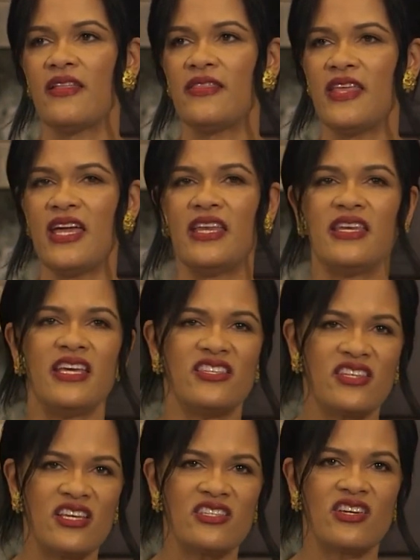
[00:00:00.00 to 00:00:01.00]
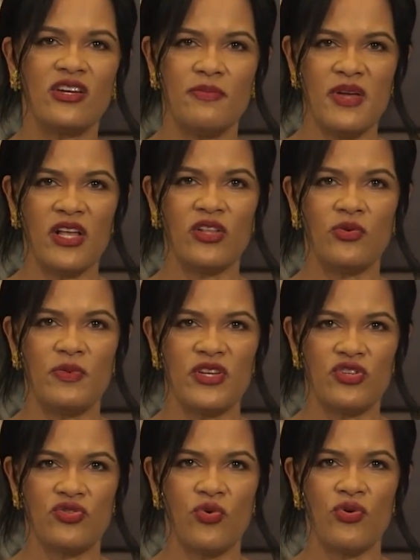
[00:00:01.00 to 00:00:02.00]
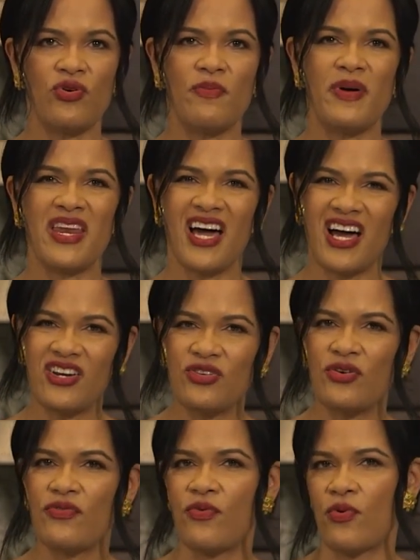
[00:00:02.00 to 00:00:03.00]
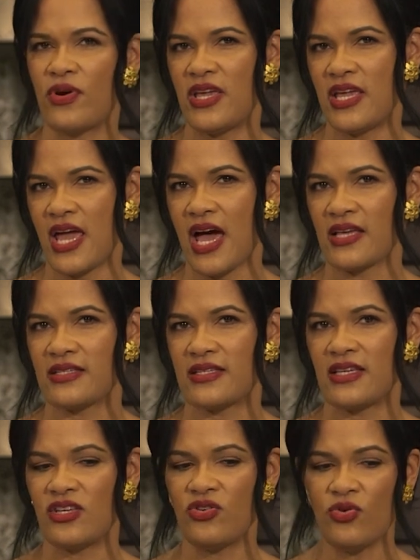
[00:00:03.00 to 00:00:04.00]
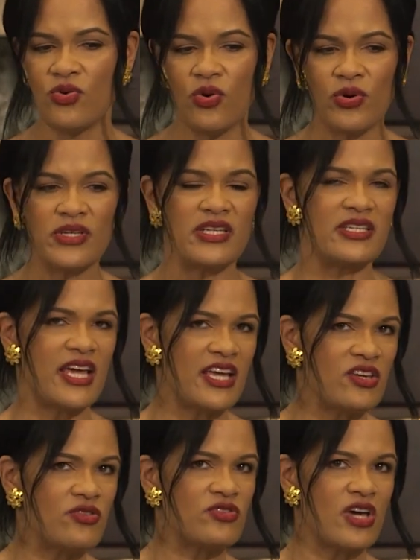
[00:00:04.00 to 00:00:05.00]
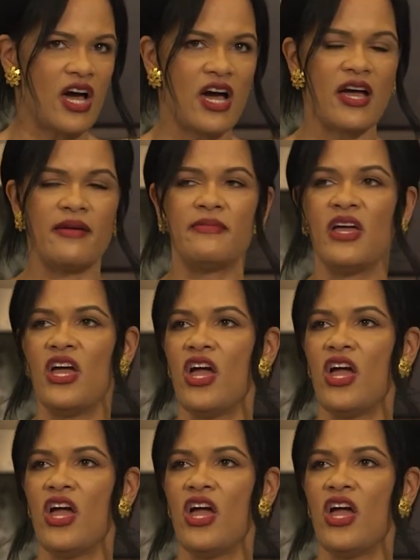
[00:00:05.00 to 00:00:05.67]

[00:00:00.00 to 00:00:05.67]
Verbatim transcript: then it's, it's going to be a little bit shorter, but under 40, yes. You're going to take your time.